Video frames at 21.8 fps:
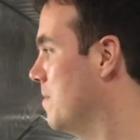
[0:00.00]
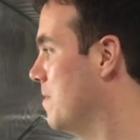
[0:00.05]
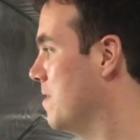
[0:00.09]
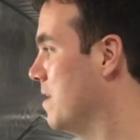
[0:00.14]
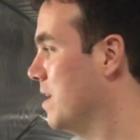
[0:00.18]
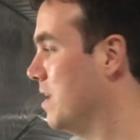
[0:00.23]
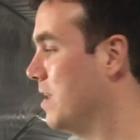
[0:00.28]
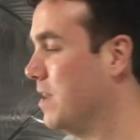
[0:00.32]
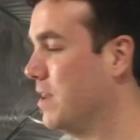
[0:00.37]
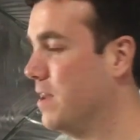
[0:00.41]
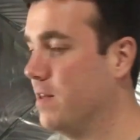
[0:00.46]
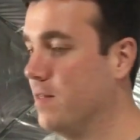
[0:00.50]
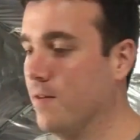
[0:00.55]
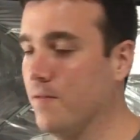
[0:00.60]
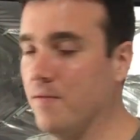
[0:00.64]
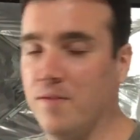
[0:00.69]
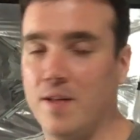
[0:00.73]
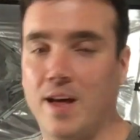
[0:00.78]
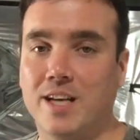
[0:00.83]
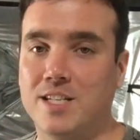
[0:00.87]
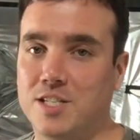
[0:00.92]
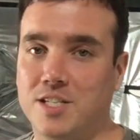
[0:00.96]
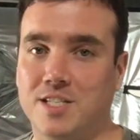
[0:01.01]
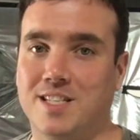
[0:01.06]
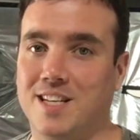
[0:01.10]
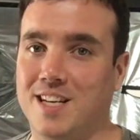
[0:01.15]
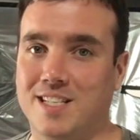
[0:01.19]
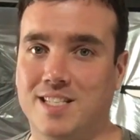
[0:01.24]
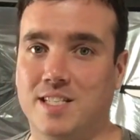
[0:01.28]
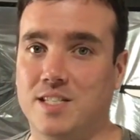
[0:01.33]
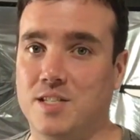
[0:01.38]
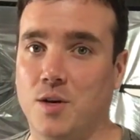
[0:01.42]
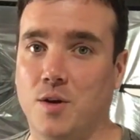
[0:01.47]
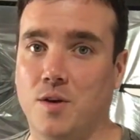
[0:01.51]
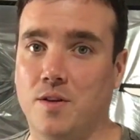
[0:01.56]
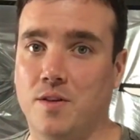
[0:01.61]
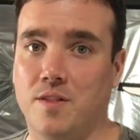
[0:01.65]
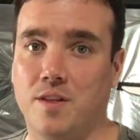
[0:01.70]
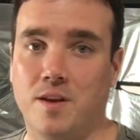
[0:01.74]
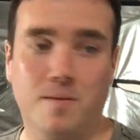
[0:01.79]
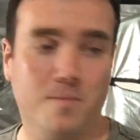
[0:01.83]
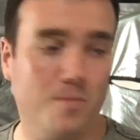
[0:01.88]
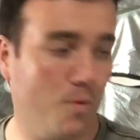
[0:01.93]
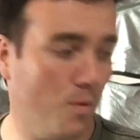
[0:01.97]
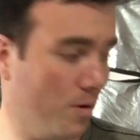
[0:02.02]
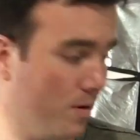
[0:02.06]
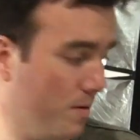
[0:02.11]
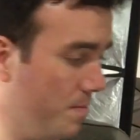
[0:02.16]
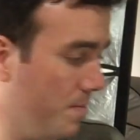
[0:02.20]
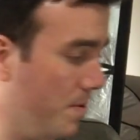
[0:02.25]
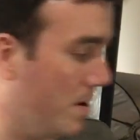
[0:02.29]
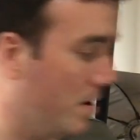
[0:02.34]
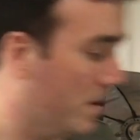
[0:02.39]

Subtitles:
the flash isn't necessarily the important